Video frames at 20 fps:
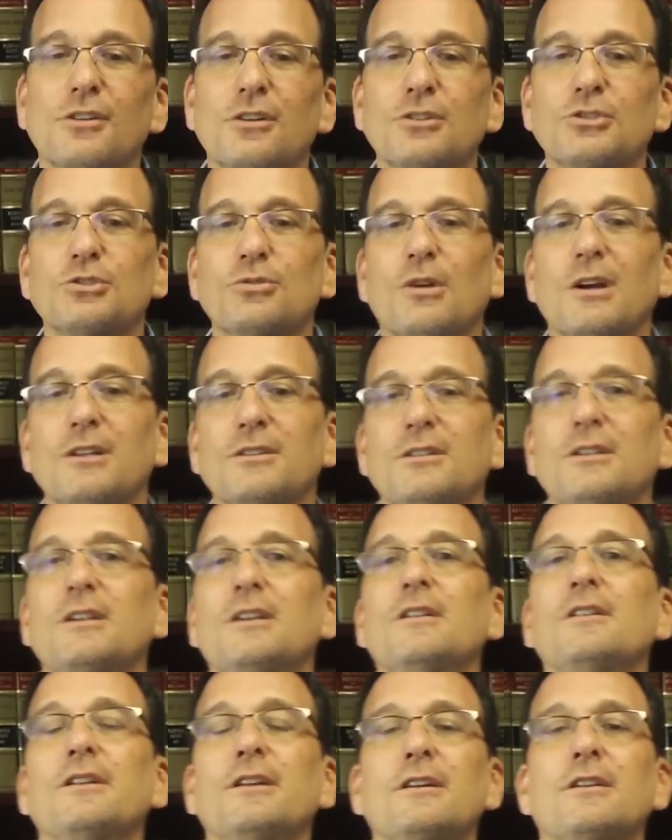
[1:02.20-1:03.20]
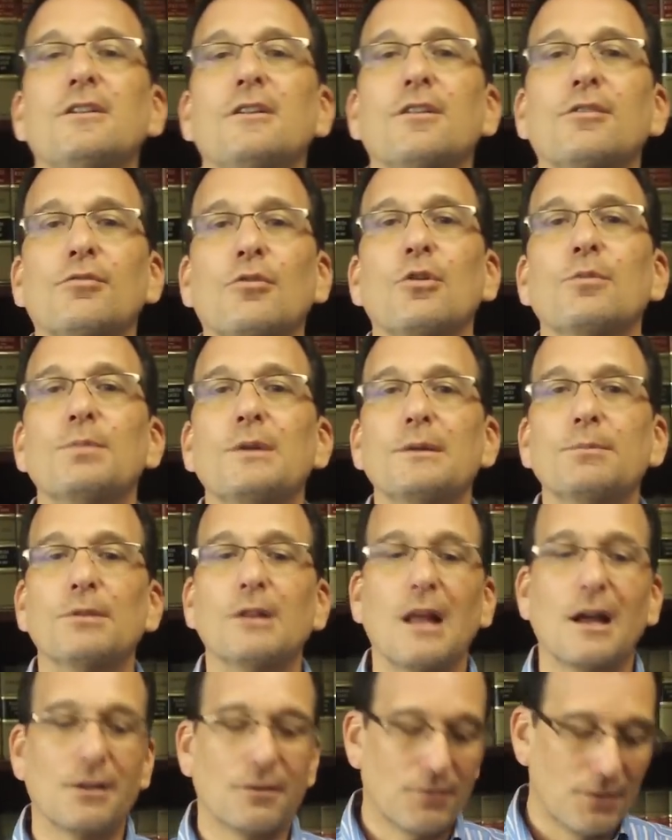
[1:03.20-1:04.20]
are trying to illegally throw
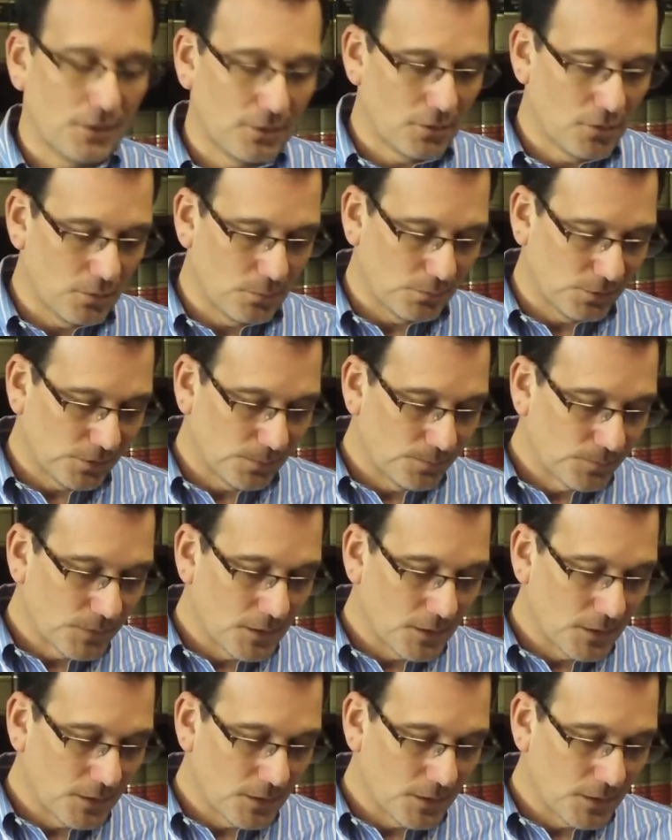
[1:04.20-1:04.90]
people out of their homes.